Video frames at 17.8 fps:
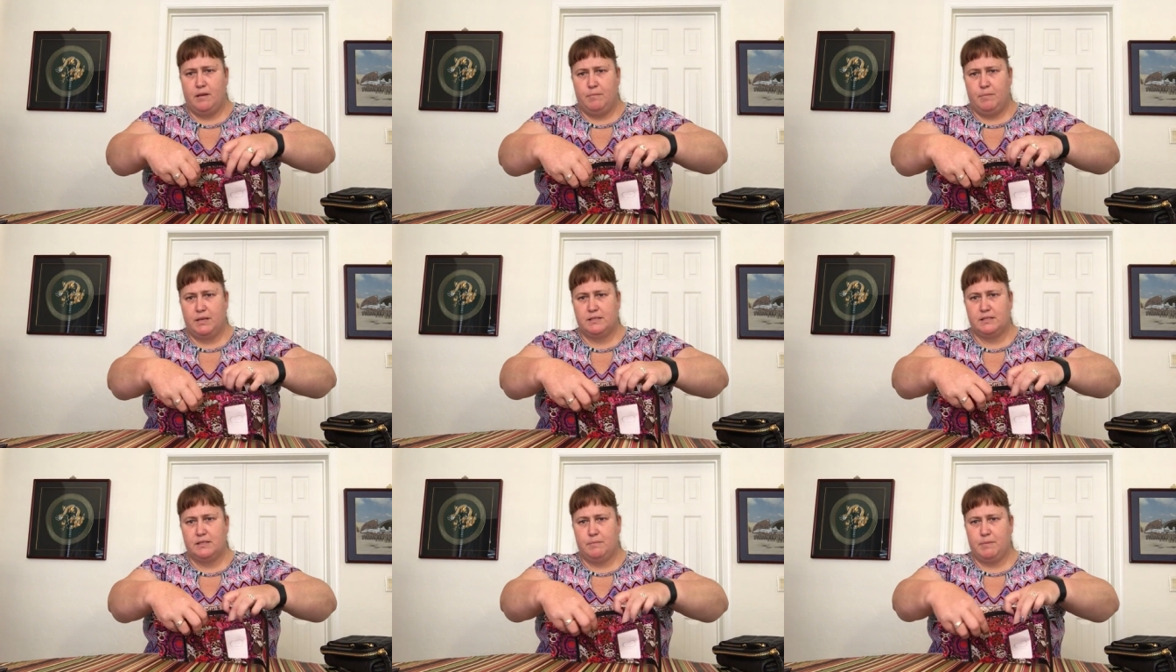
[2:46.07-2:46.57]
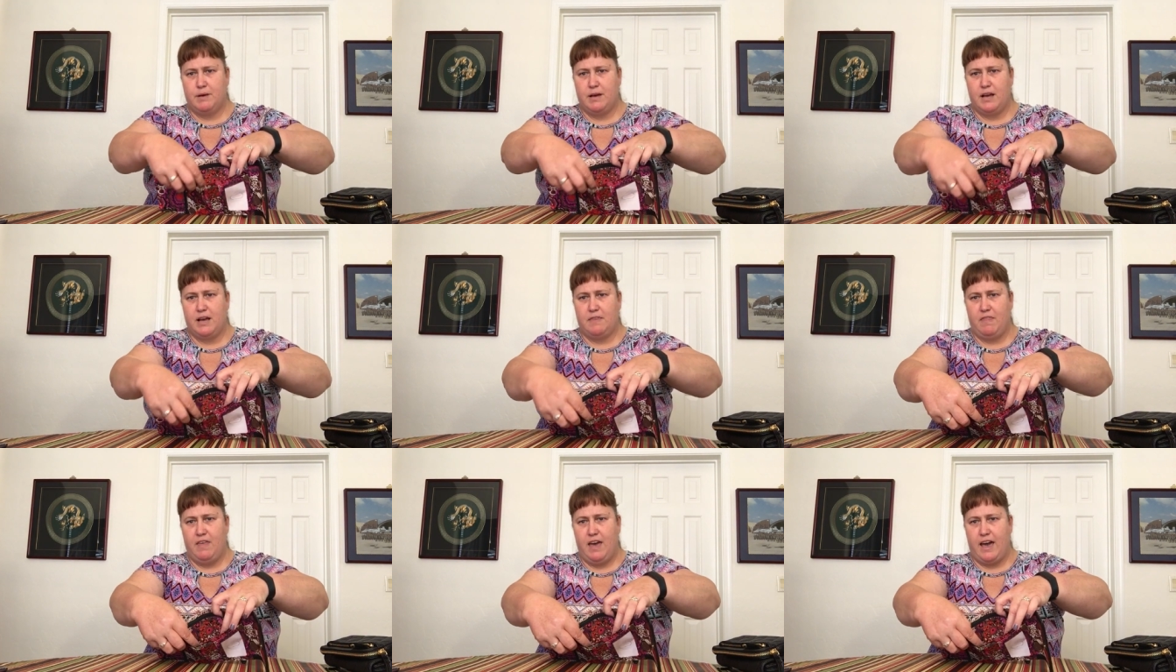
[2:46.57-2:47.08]
big slip
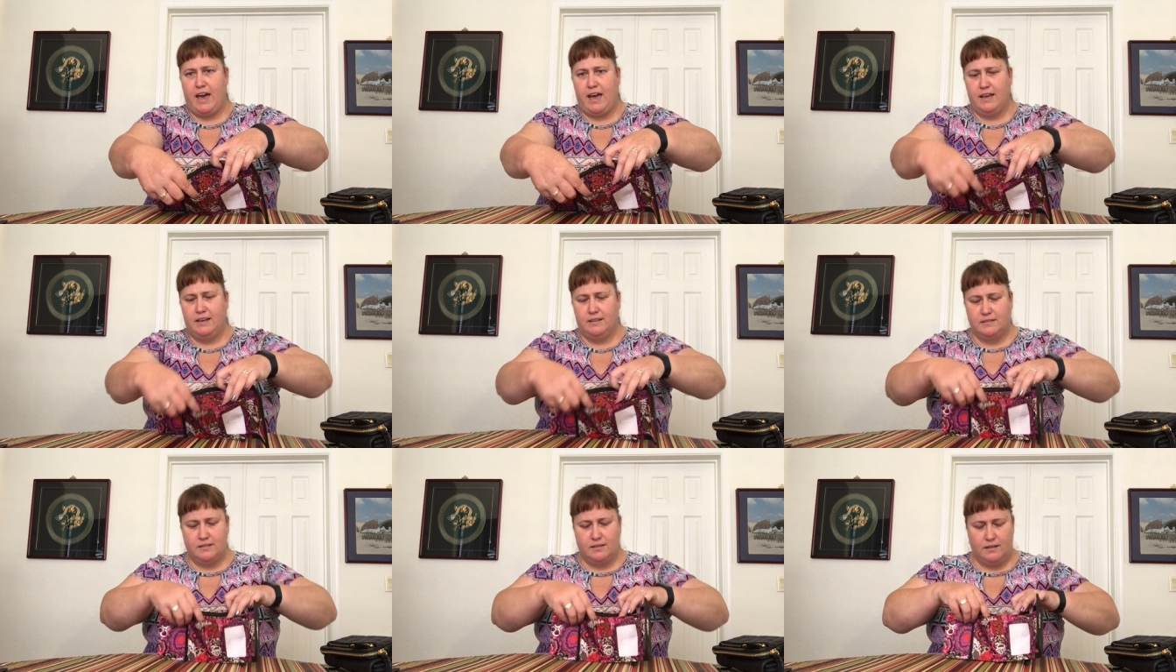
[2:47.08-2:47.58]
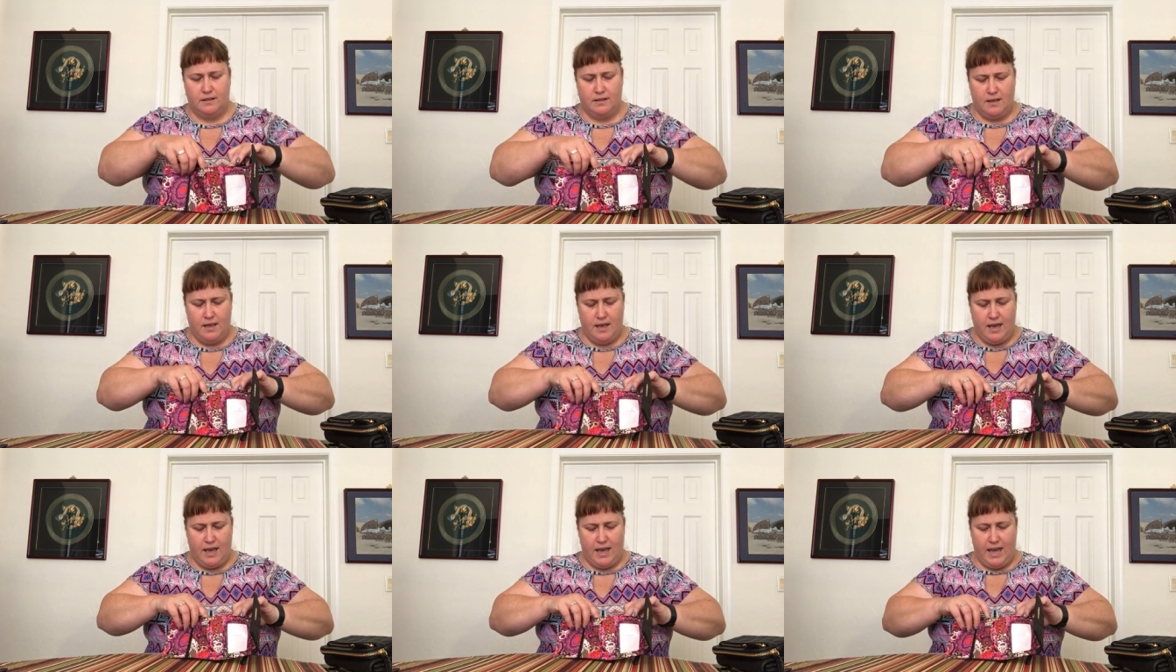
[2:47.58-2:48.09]
behind that,
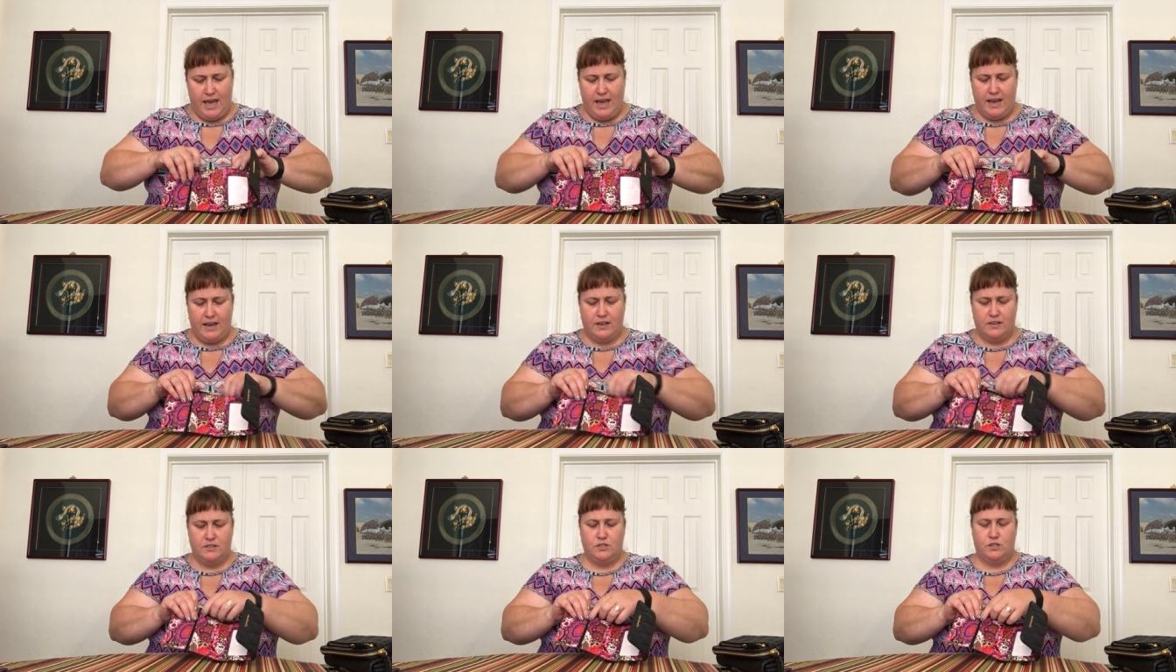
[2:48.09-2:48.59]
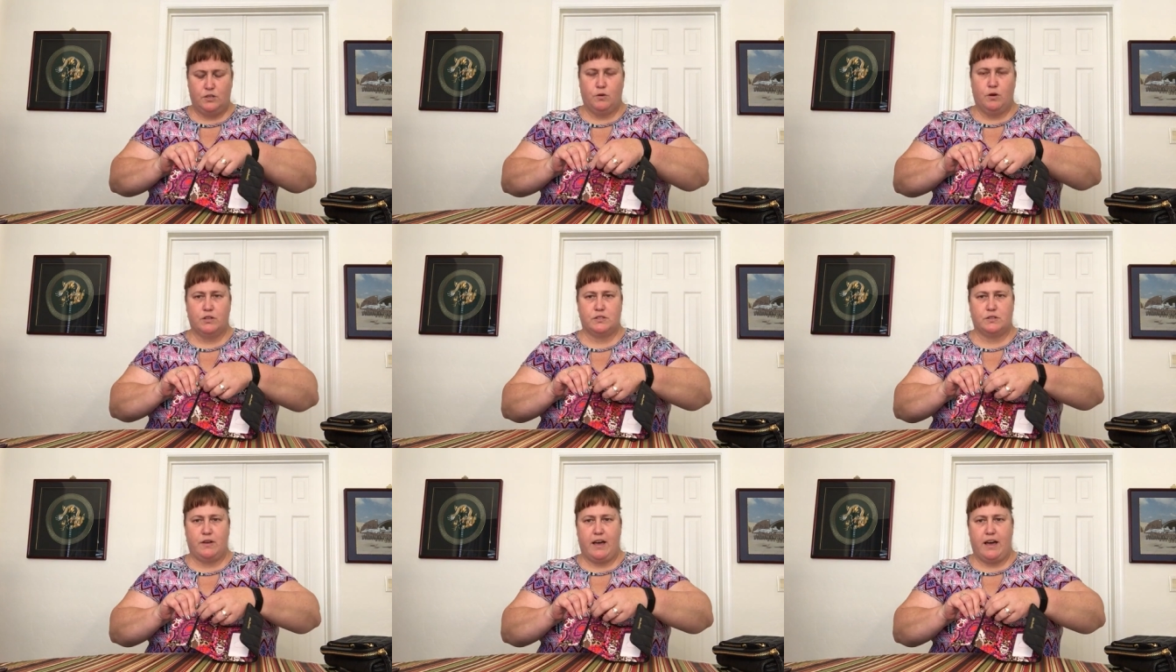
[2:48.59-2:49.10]
and you
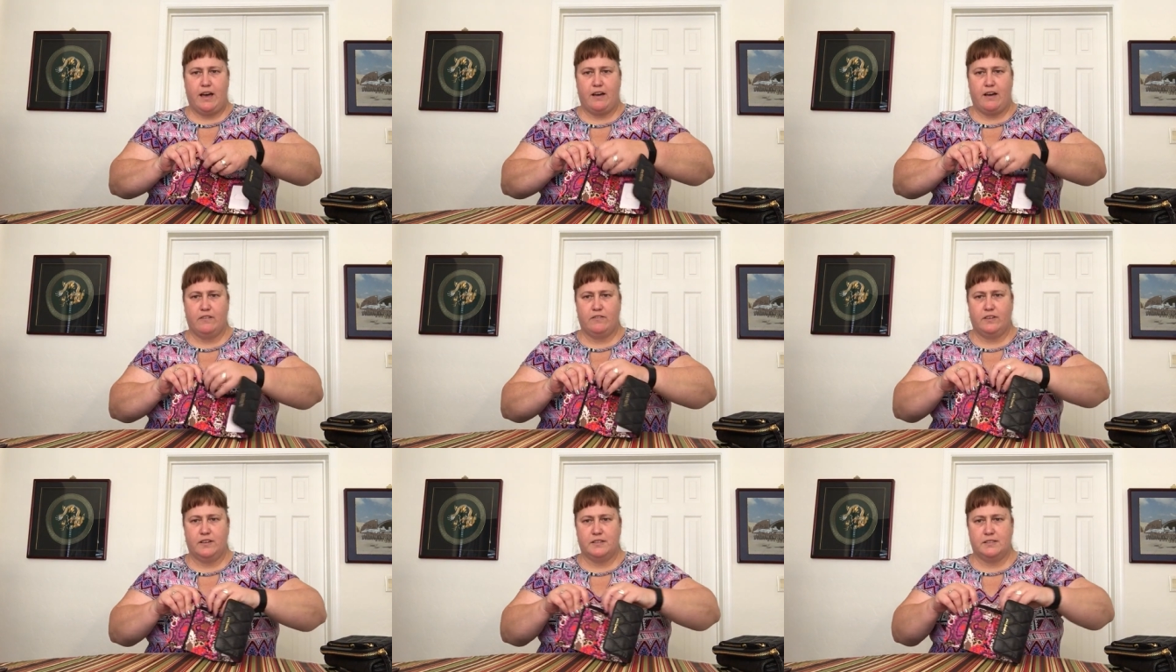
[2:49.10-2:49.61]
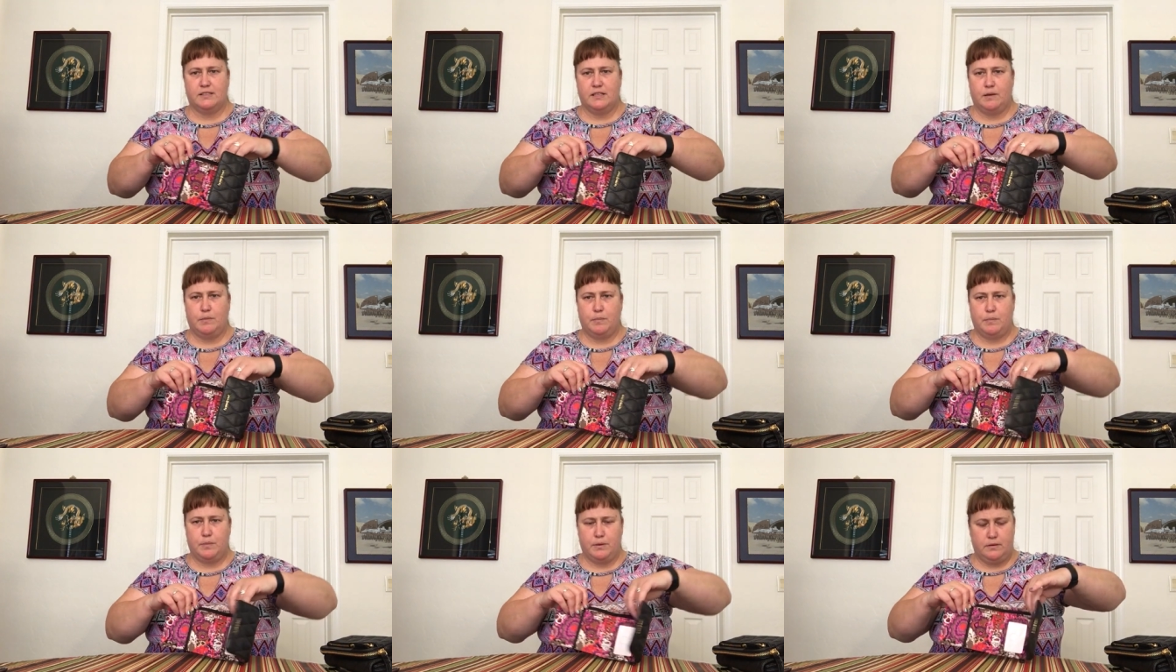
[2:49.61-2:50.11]
also have a
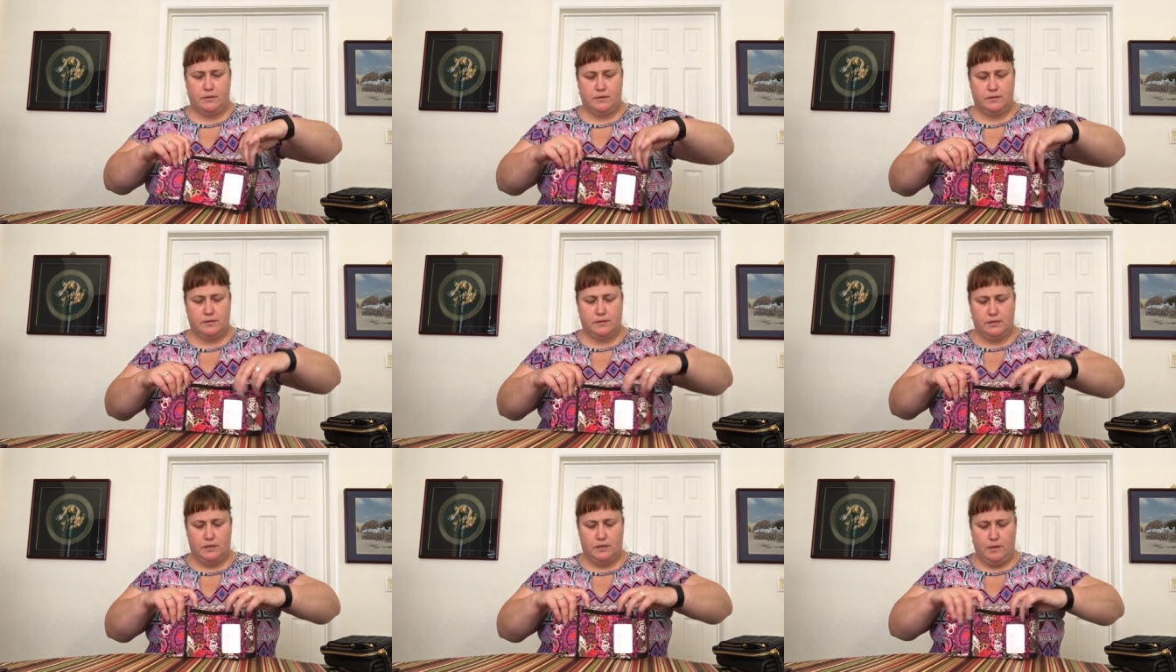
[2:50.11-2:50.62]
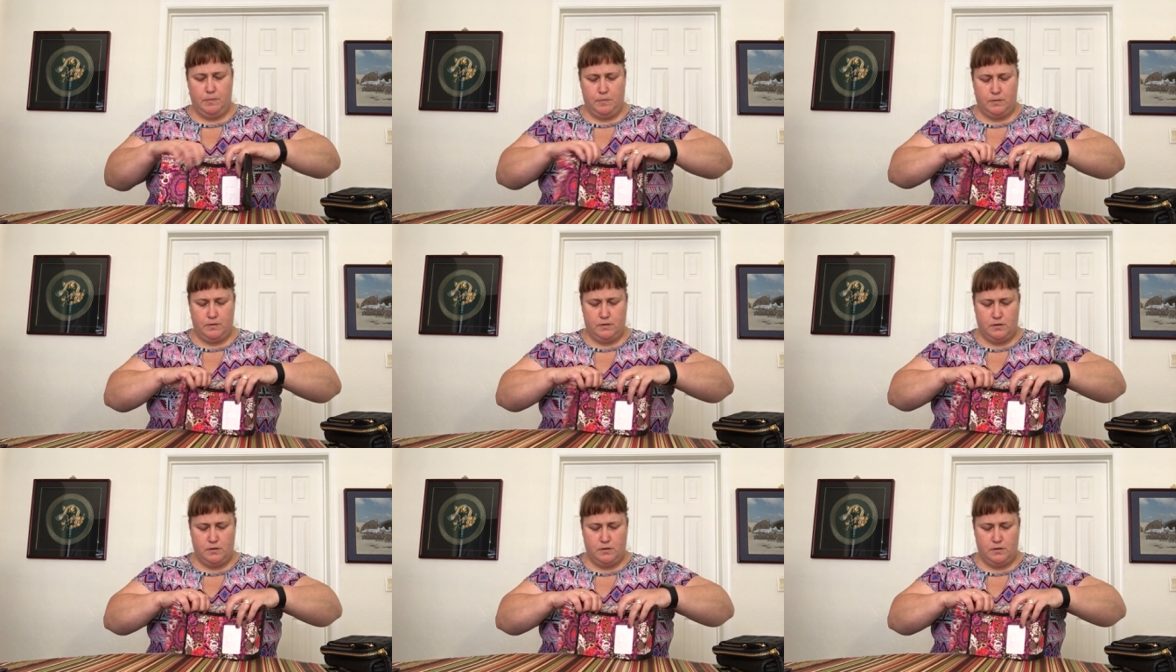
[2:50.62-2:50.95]
zip slip.